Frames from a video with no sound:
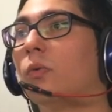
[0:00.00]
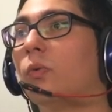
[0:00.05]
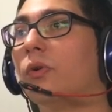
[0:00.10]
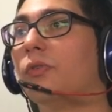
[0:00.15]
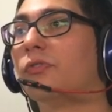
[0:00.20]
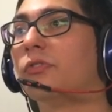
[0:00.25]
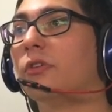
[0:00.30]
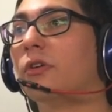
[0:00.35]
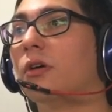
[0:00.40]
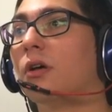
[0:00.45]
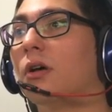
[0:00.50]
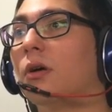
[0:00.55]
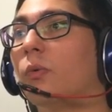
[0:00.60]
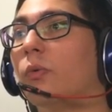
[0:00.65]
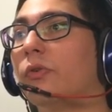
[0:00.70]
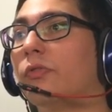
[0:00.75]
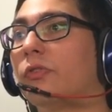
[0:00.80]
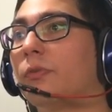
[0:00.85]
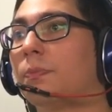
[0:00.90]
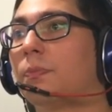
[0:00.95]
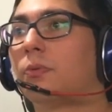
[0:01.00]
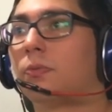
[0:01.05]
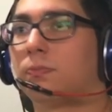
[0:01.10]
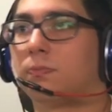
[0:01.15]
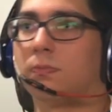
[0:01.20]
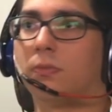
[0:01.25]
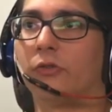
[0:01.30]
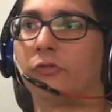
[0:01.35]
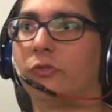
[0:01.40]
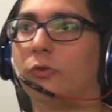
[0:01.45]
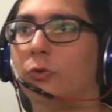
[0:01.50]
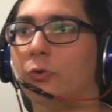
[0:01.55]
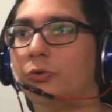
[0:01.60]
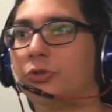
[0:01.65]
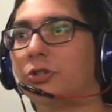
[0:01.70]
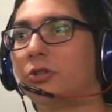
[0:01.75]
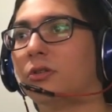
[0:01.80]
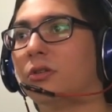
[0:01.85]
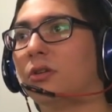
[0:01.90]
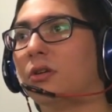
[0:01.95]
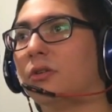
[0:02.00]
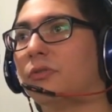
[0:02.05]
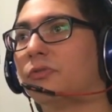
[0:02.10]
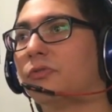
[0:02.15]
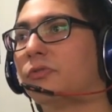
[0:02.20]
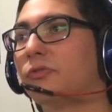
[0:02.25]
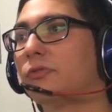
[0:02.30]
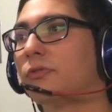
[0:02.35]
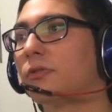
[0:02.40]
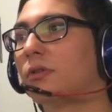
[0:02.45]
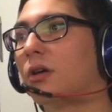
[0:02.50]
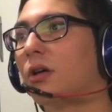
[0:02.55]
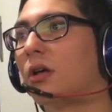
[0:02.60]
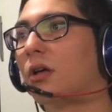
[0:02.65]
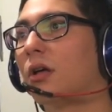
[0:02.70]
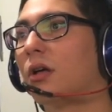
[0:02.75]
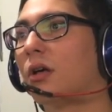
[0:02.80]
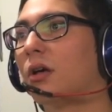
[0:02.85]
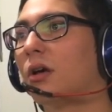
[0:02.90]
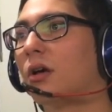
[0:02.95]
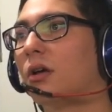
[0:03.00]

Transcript: with the with a, a solution if uh,